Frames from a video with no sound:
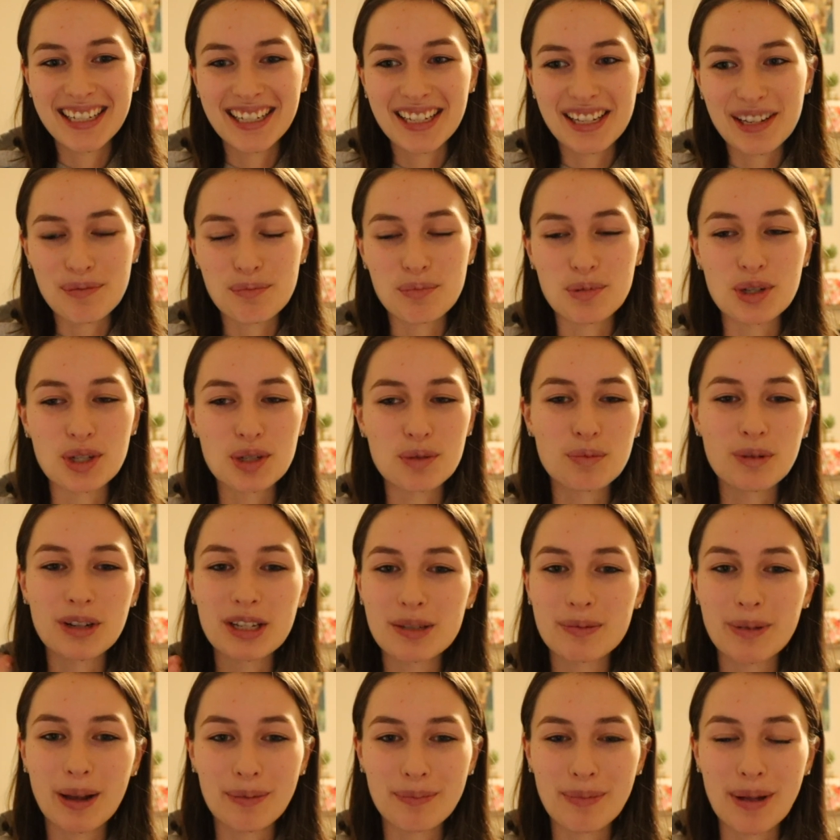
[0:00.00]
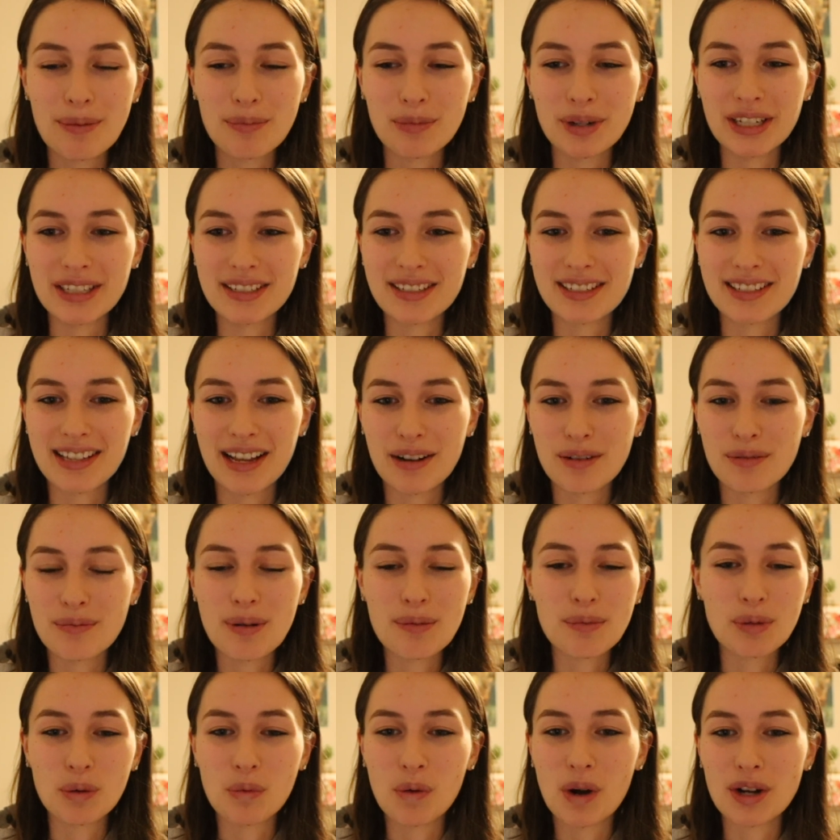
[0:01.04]
it just brings back memories because I
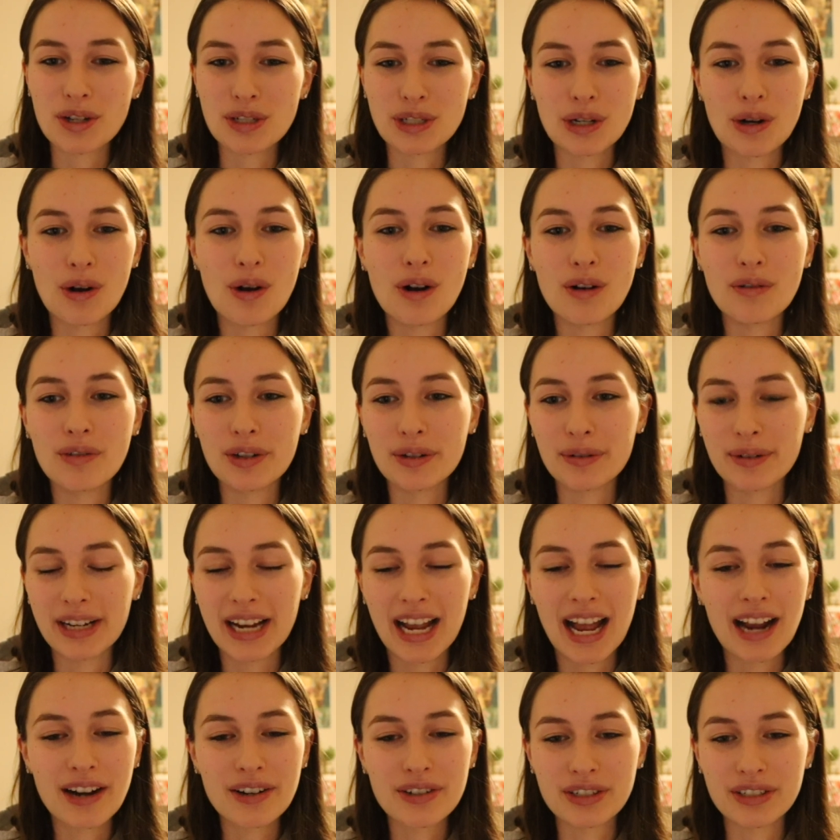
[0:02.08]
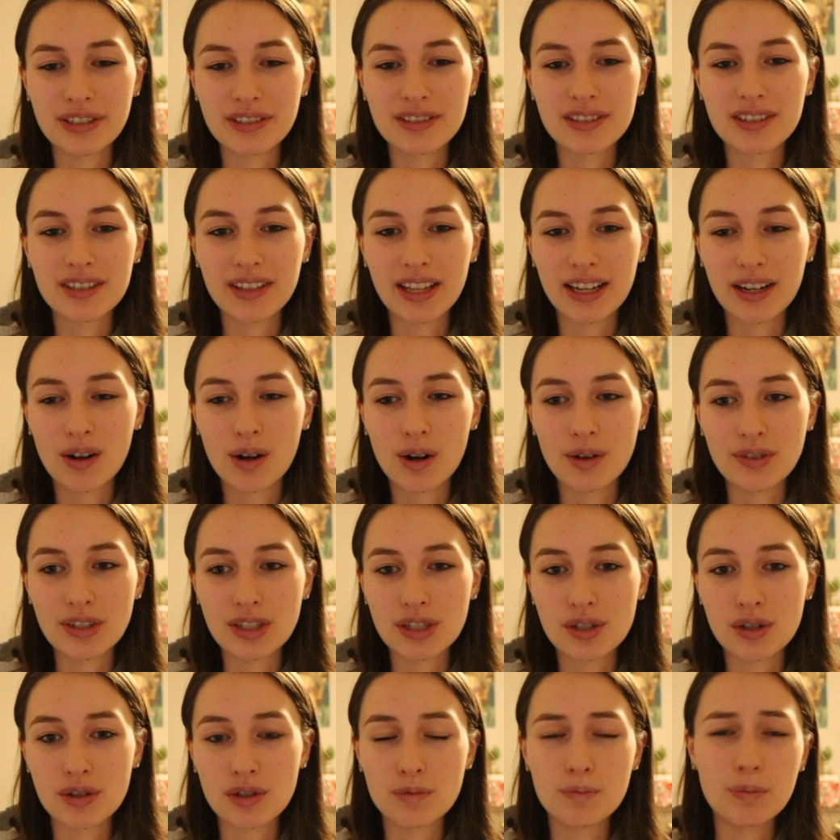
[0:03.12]
remember watching all the reactions to like all these
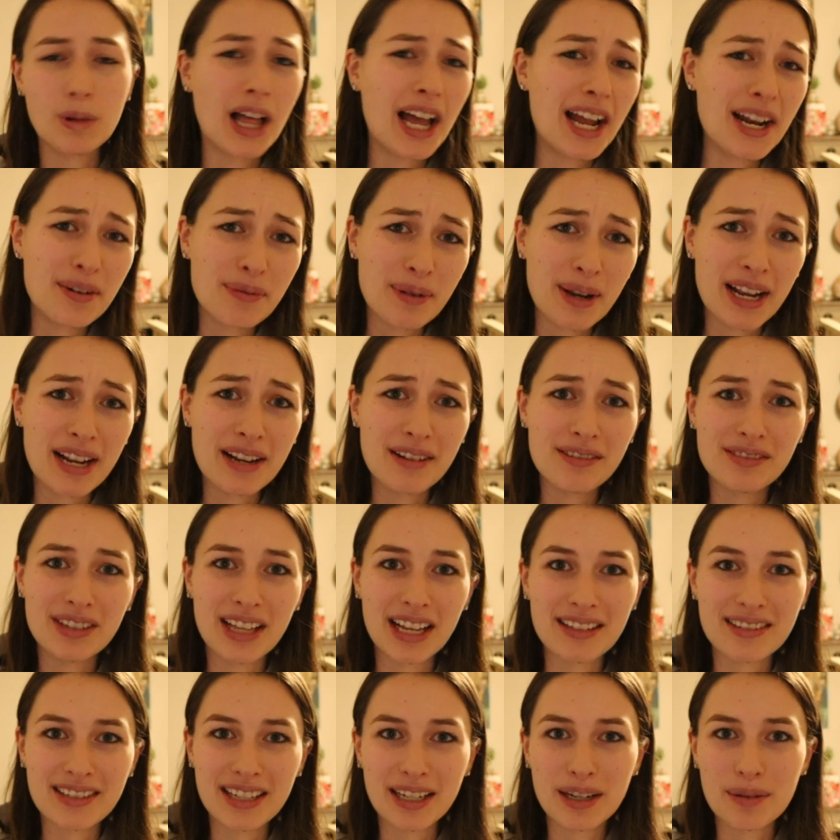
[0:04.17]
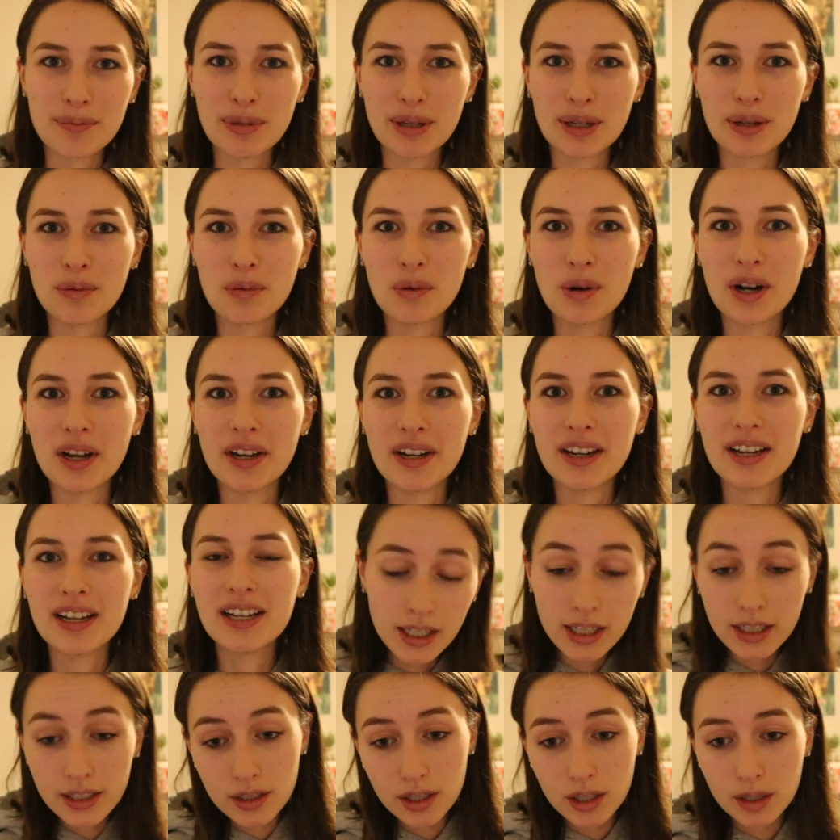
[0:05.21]
shows. Blind Wave, that's like a big one.
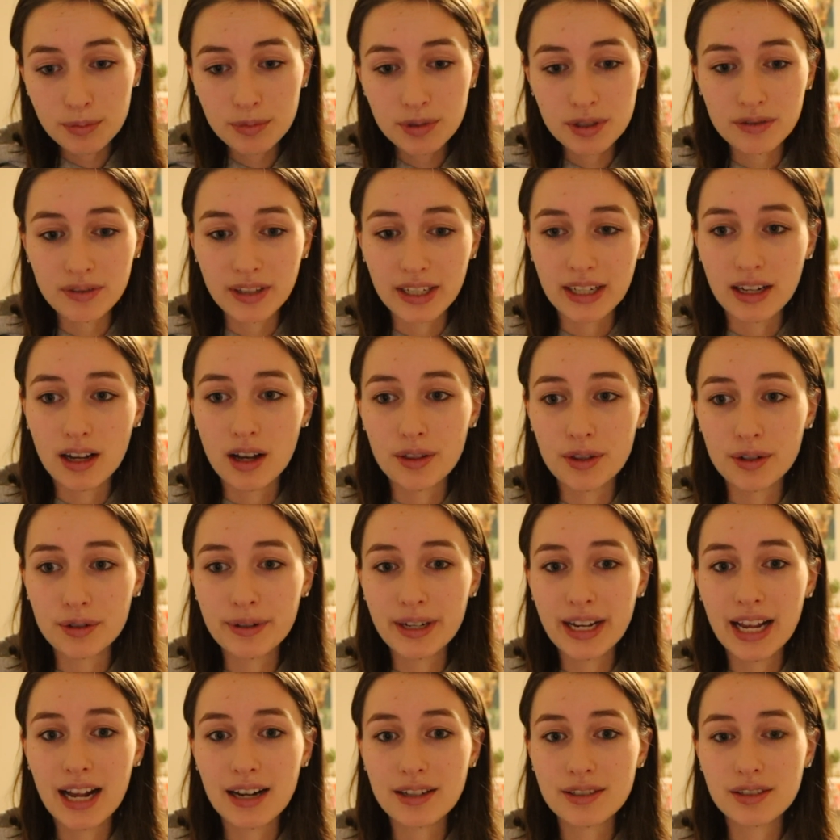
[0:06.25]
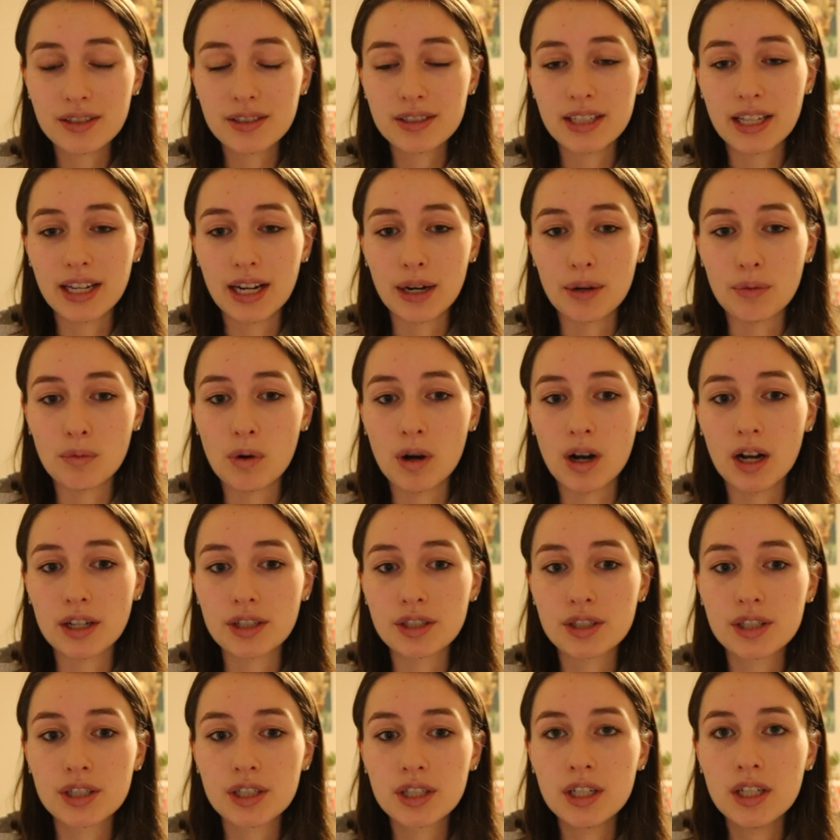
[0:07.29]
In terms of like other reactors that I
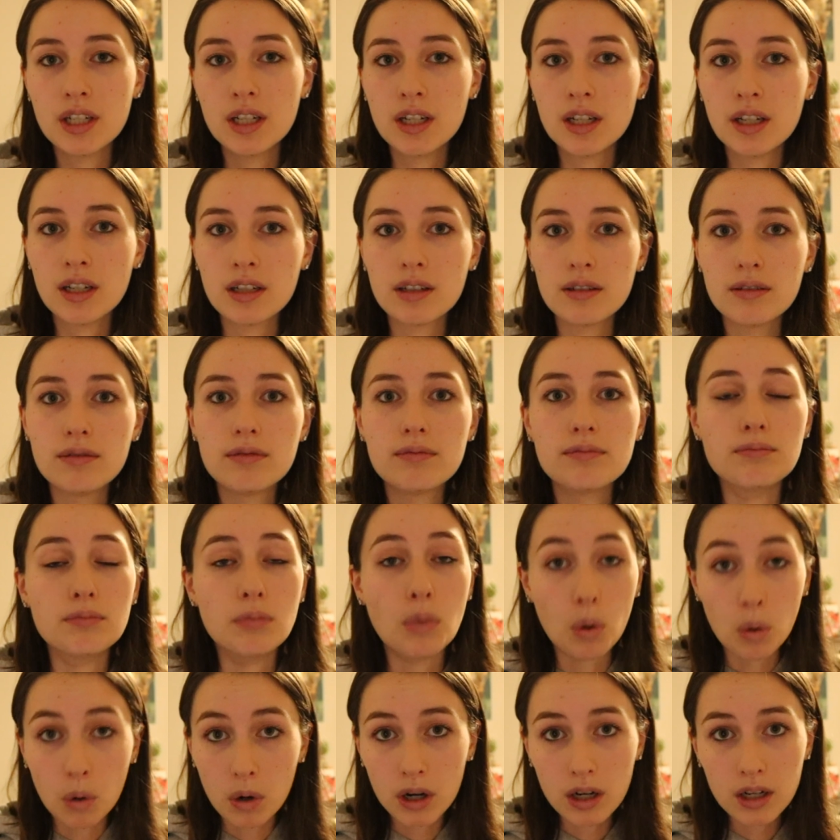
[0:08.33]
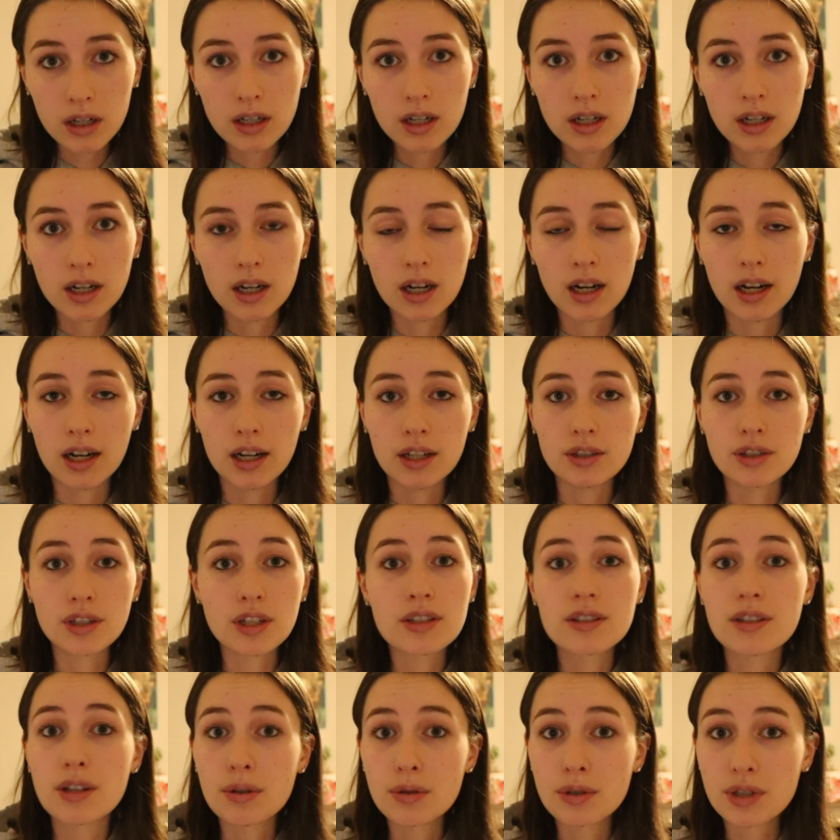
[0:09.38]
watch more,
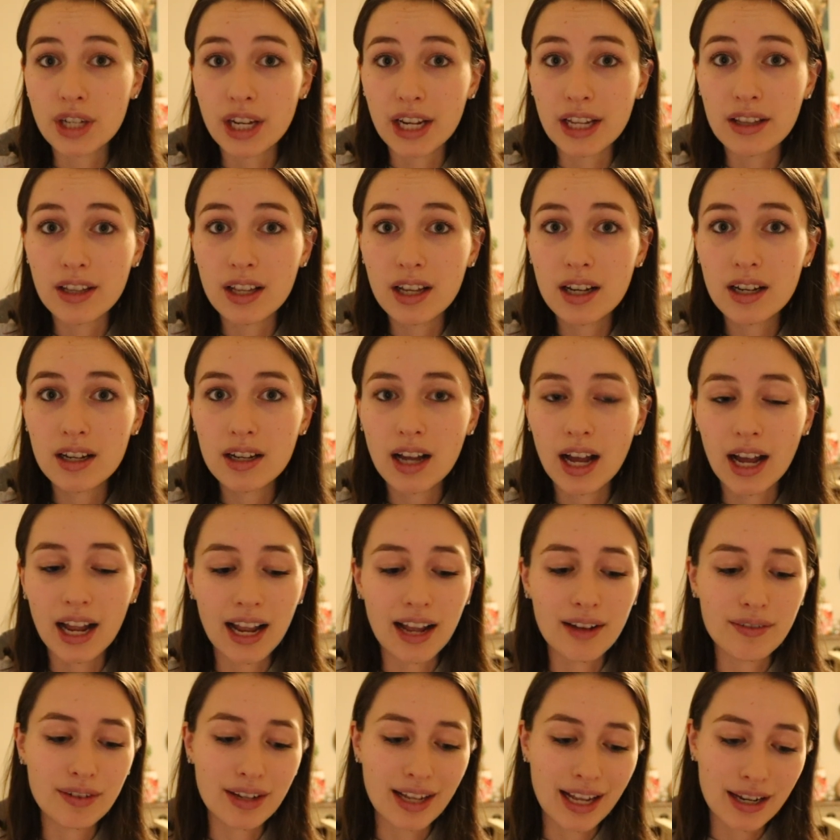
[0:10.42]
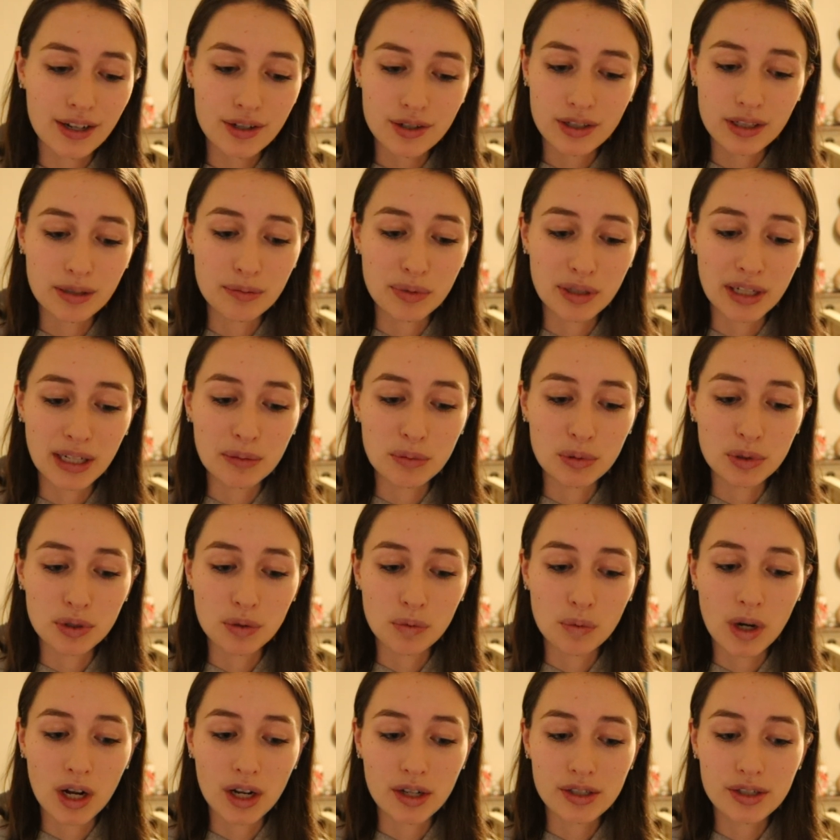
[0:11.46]
Just So Shayla, I haven't actually been able to
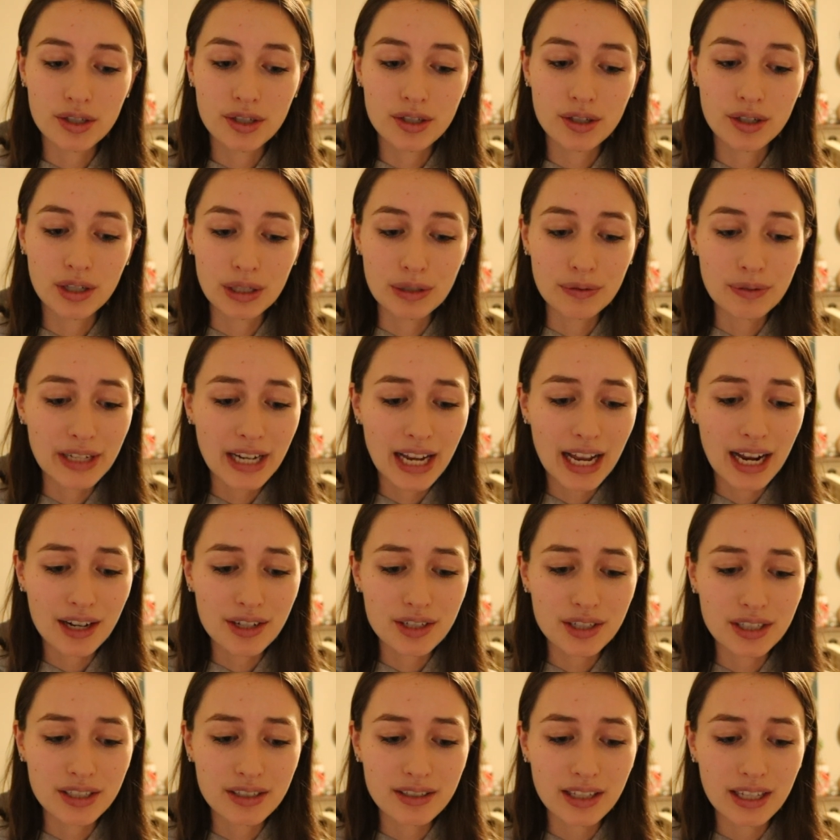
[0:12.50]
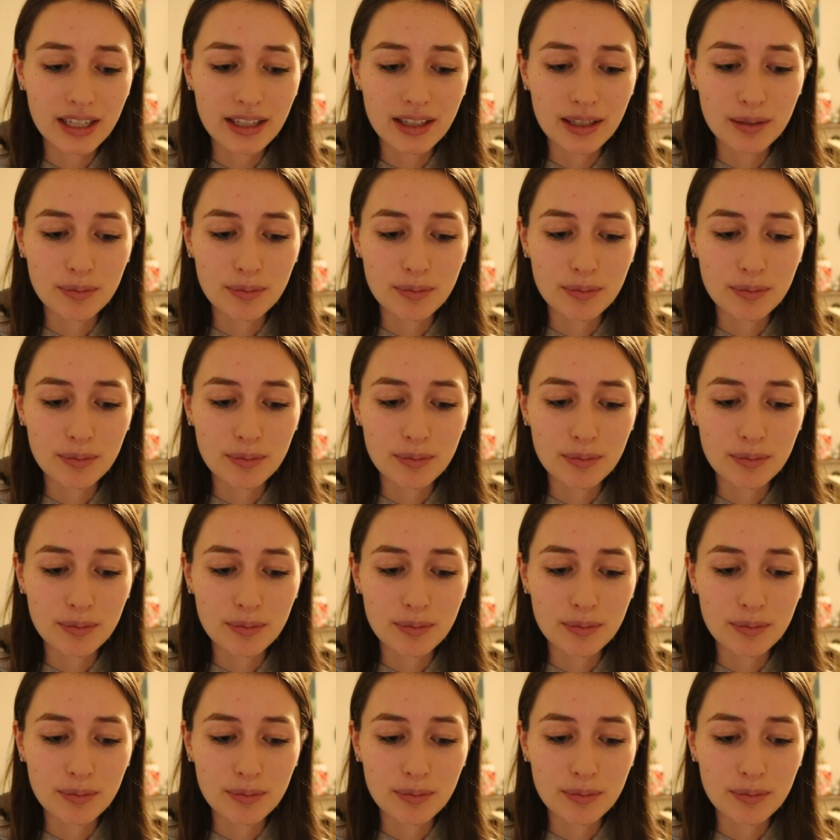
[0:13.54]
watch her reactions lately